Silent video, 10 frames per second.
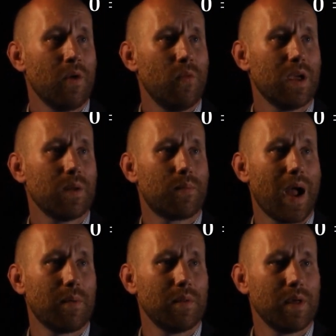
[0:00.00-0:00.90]
We could
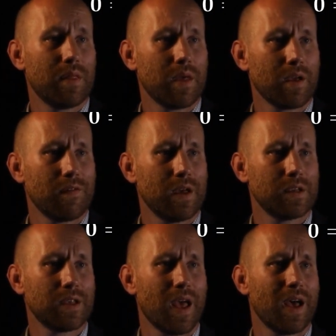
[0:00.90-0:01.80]
probably think of
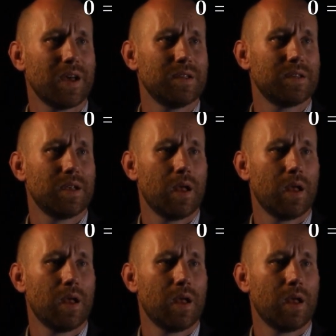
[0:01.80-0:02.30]
this as